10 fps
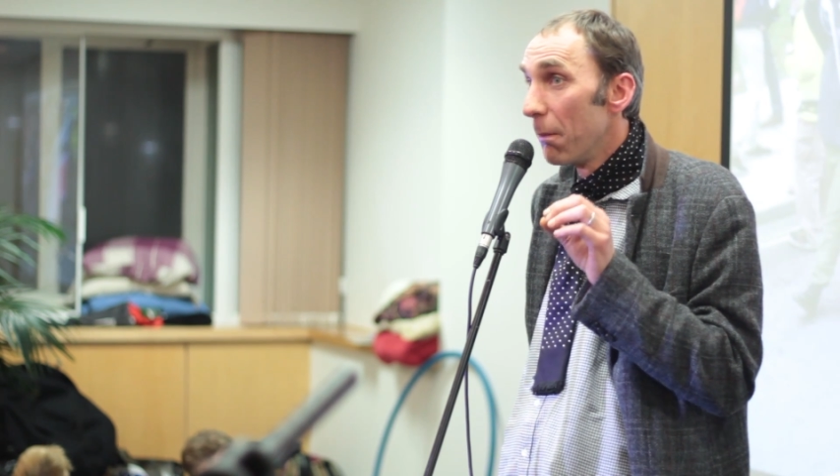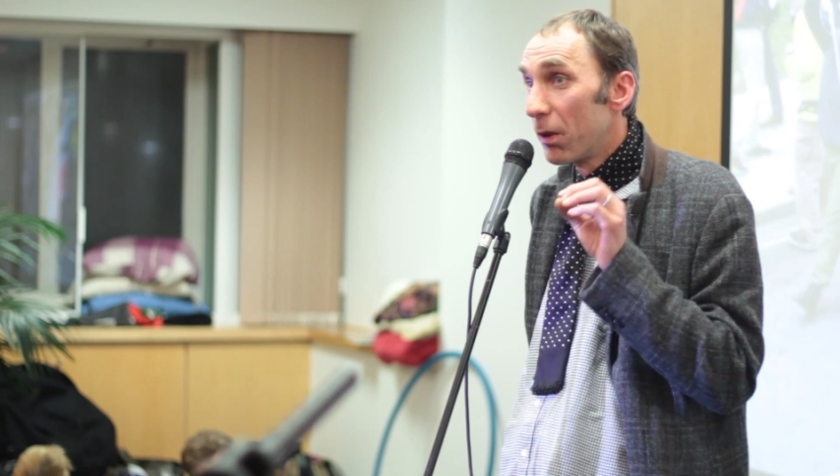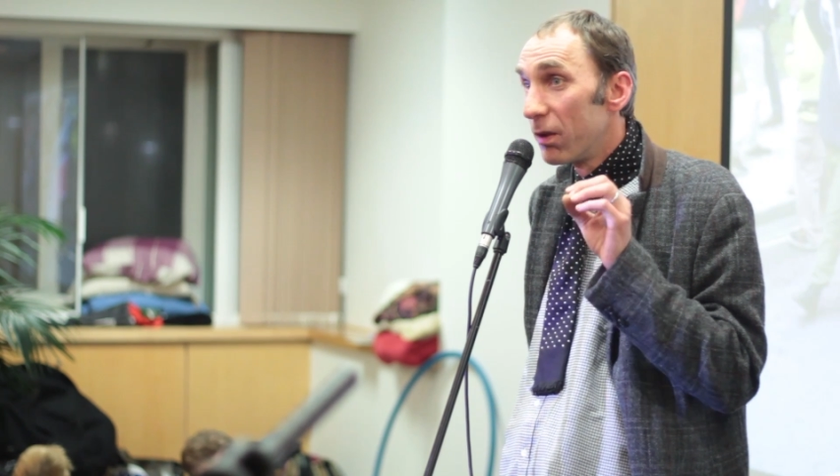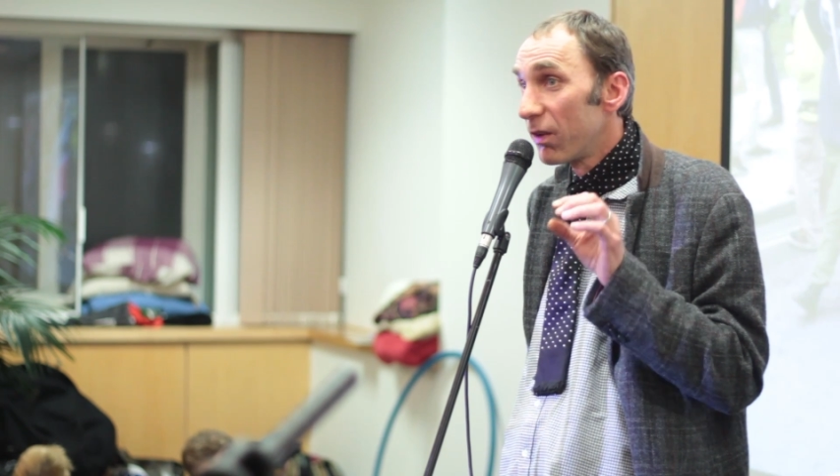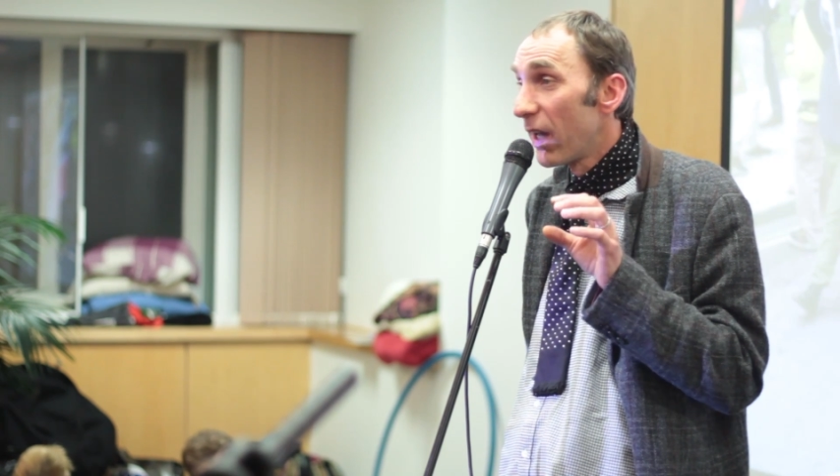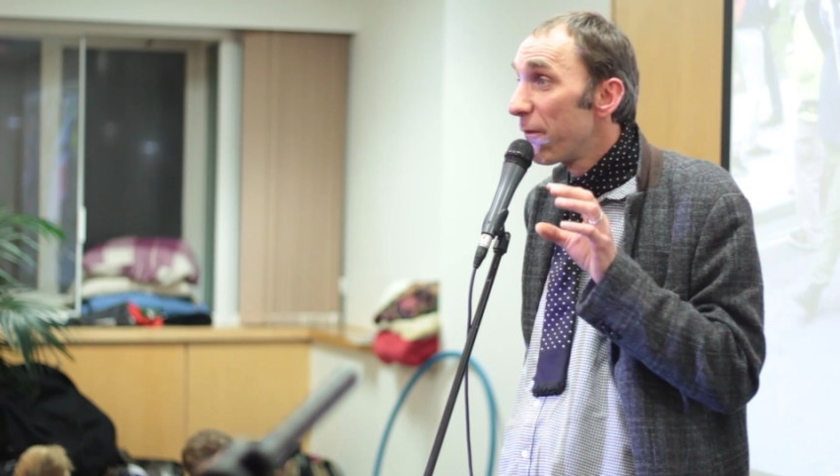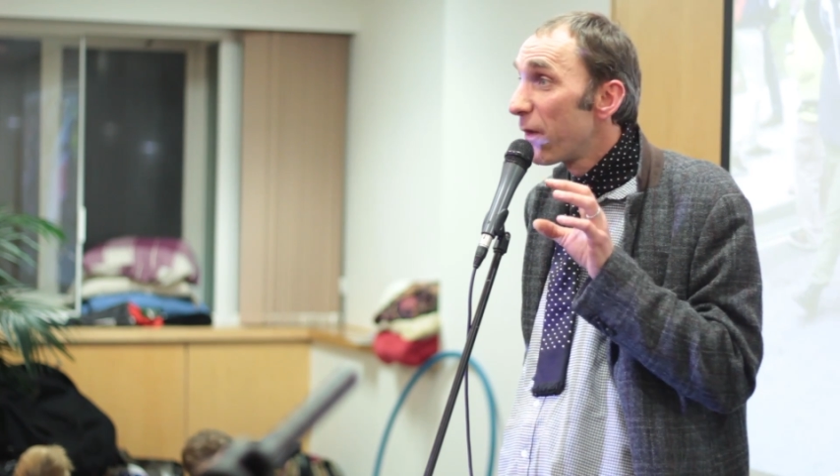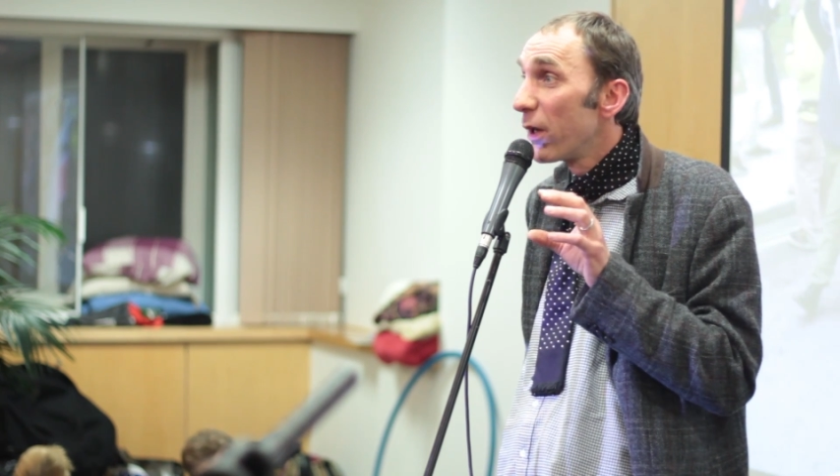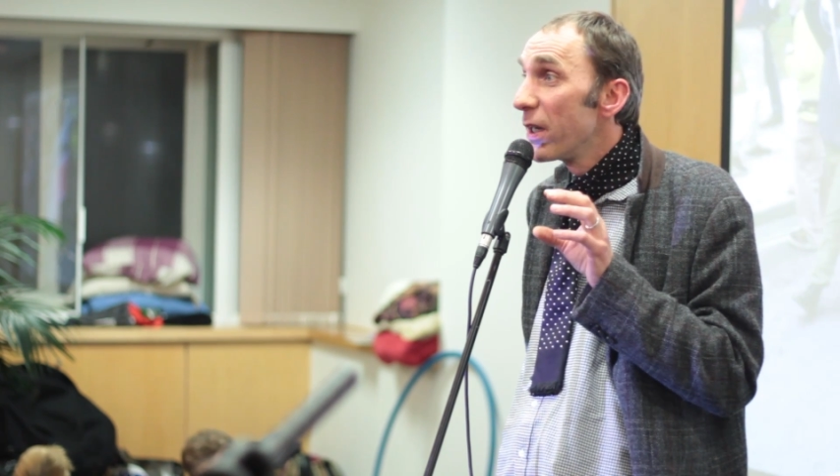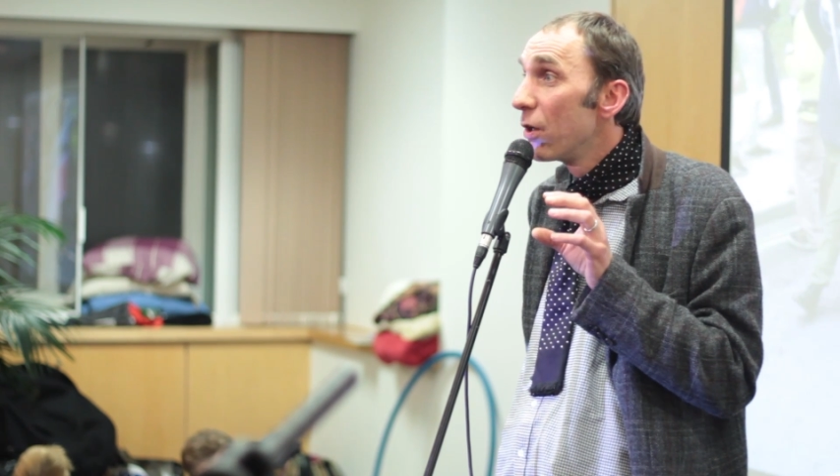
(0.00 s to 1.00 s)
because they're
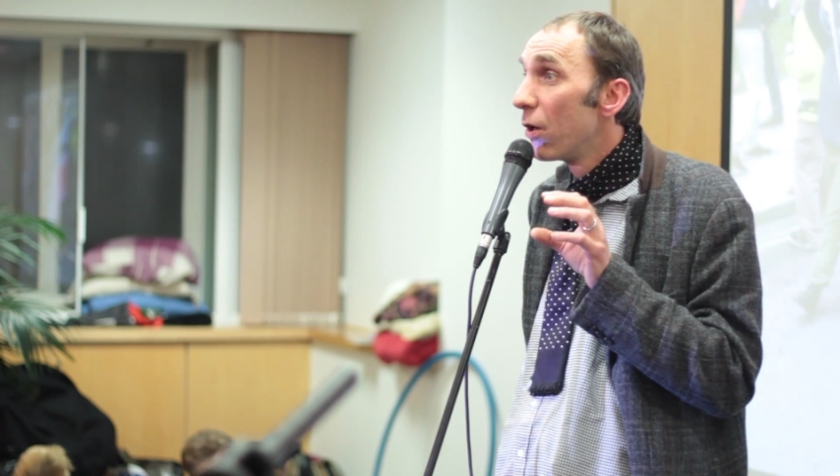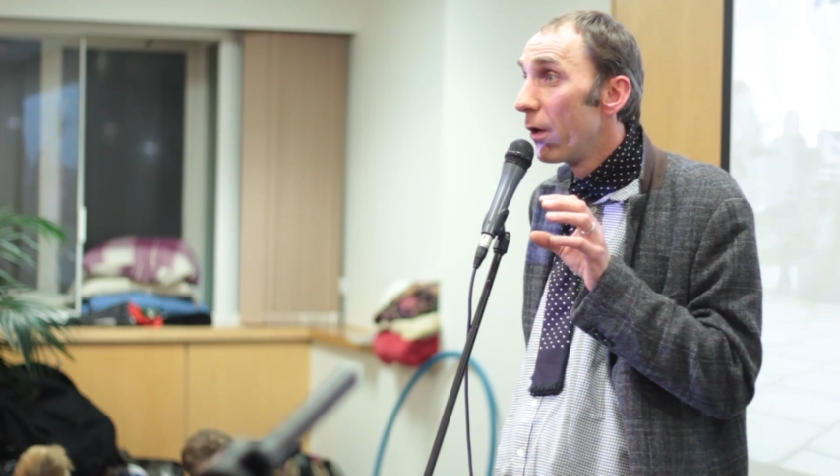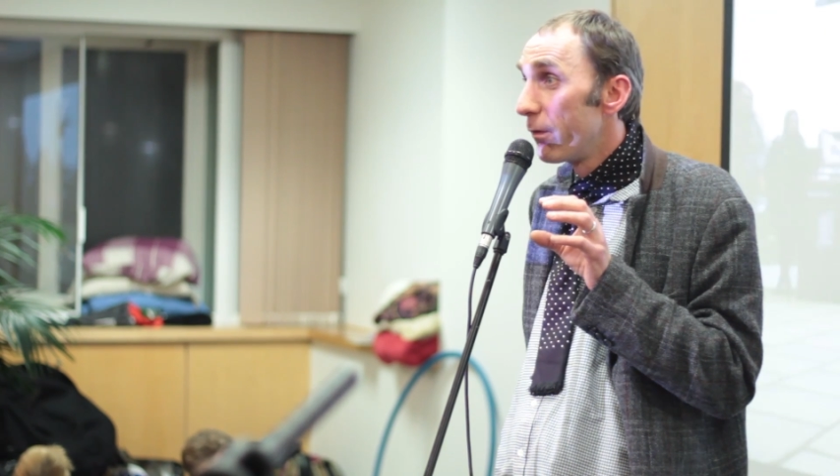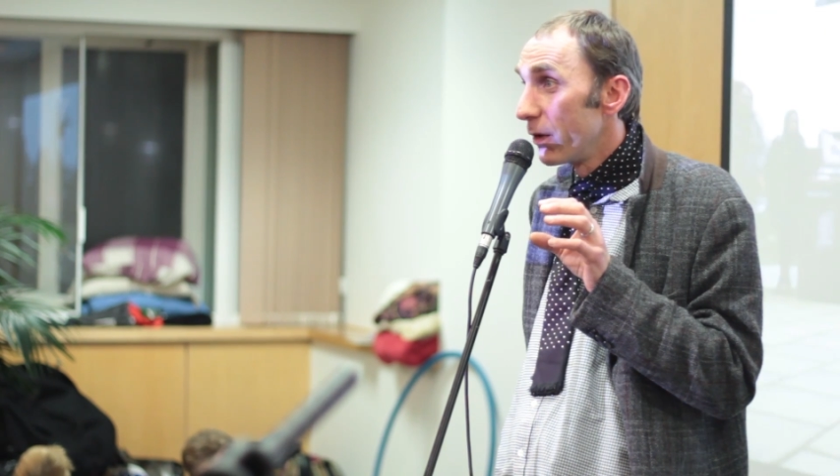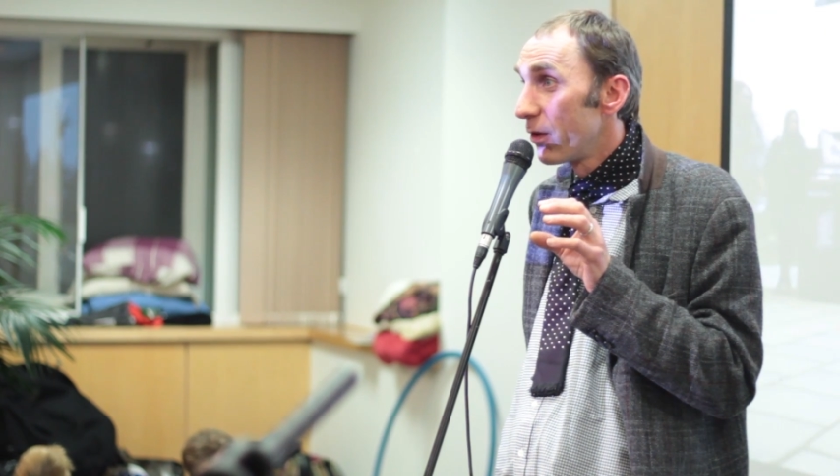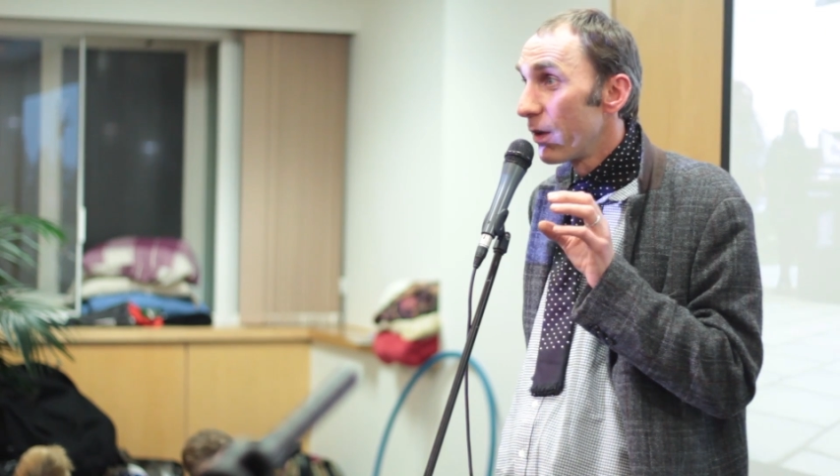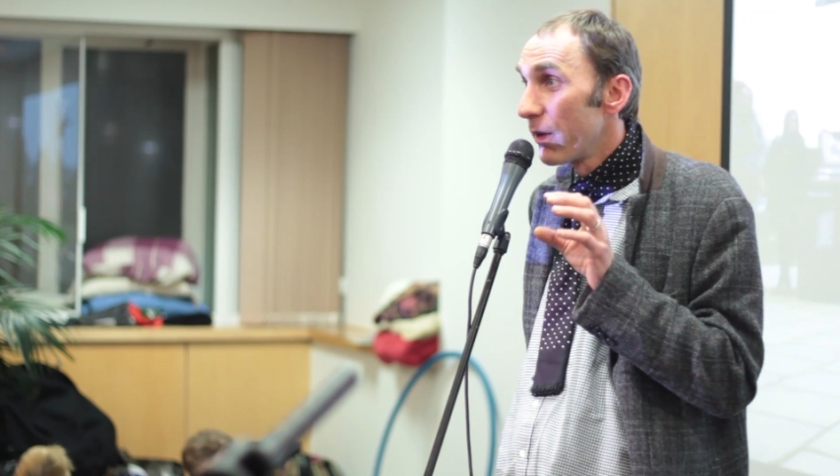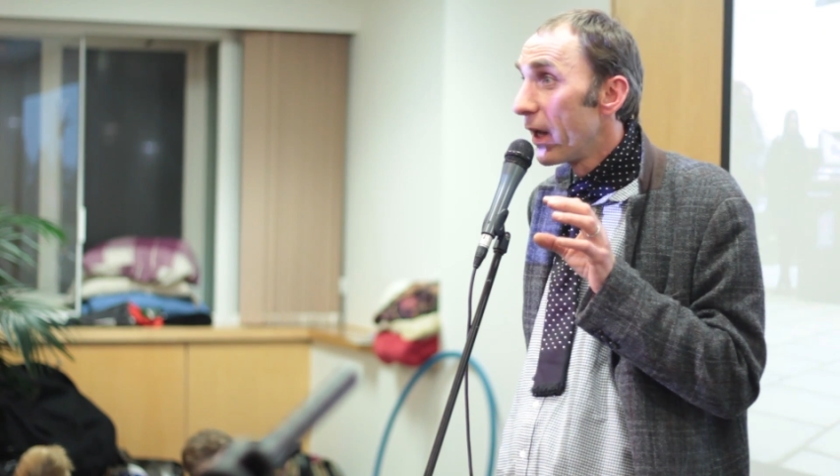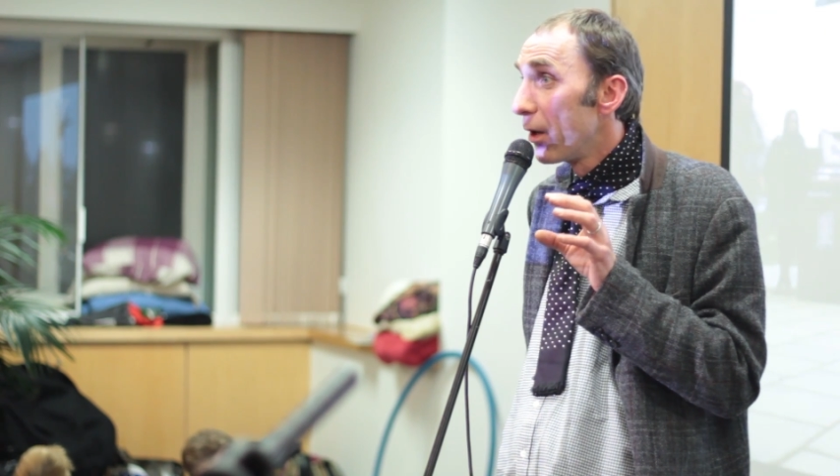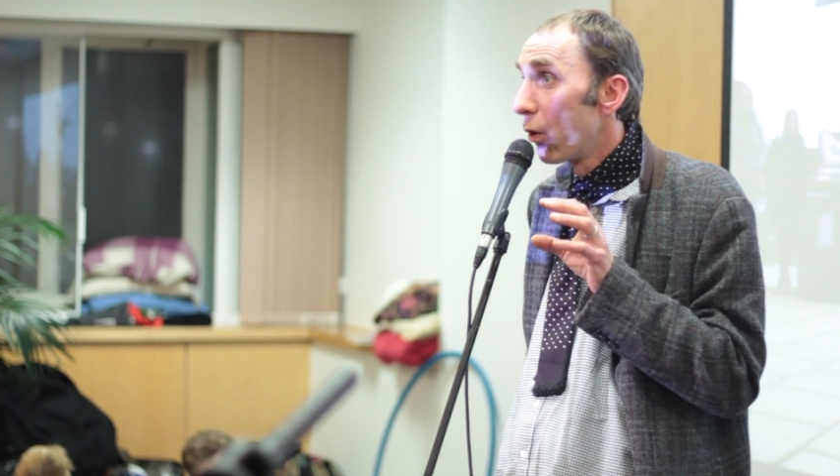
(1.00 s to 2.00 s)
very nervous that
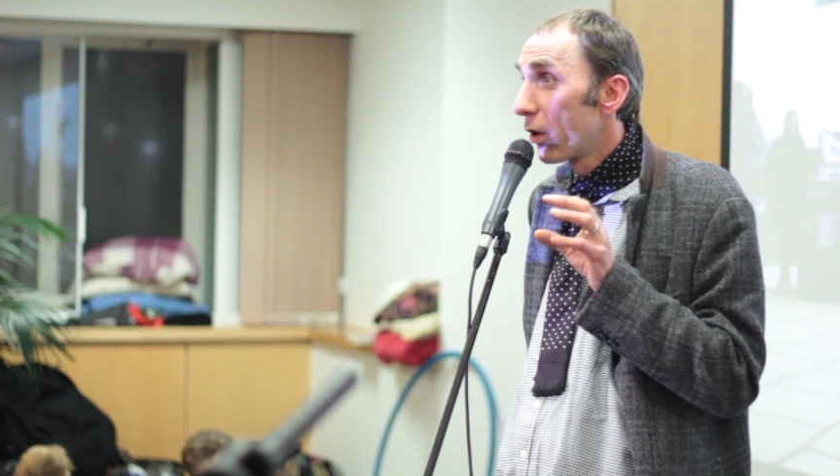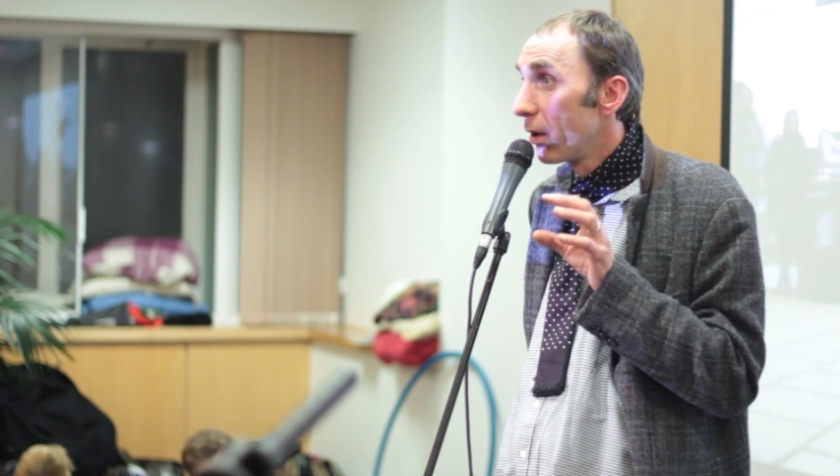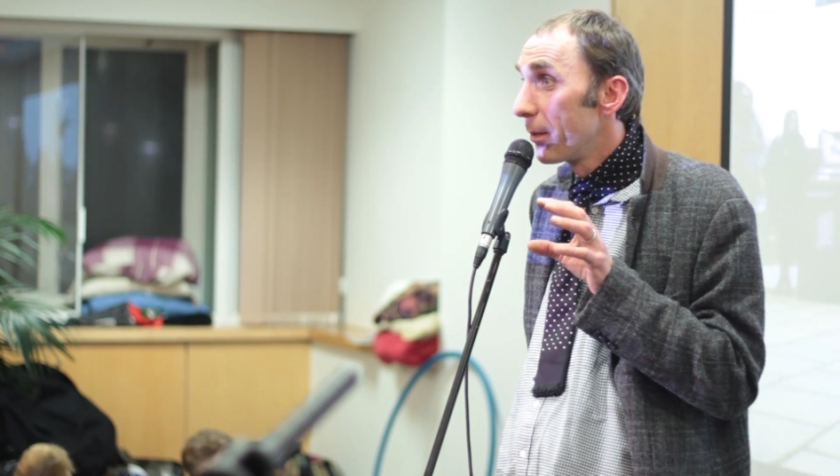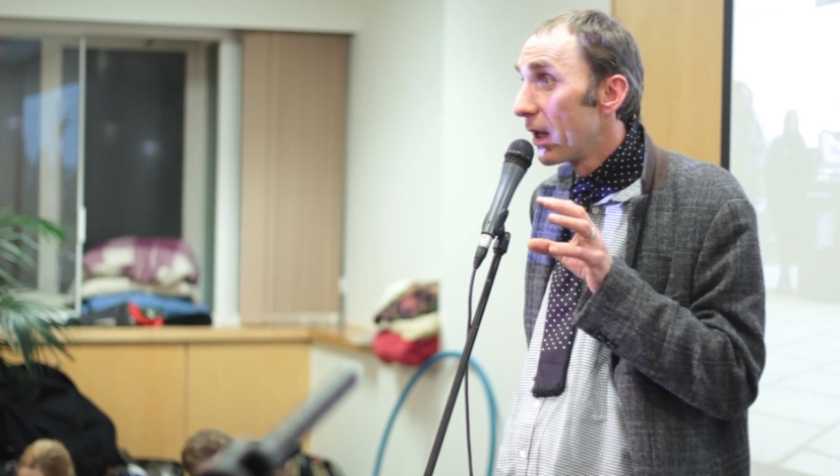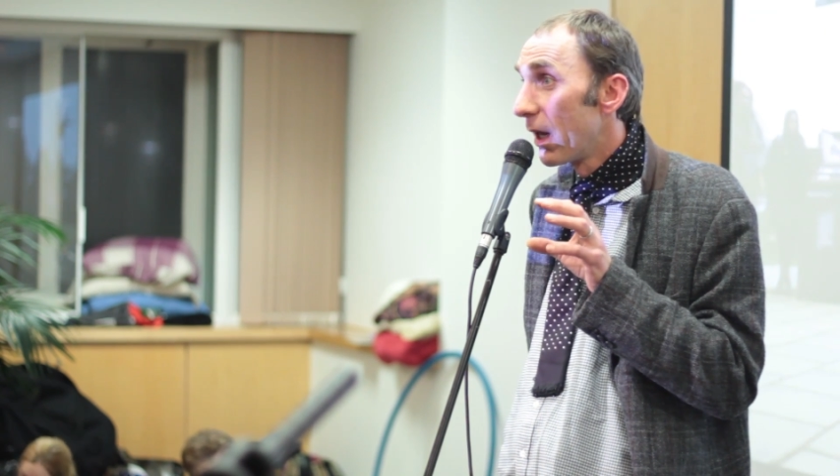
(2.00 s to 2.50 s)
they're not going to be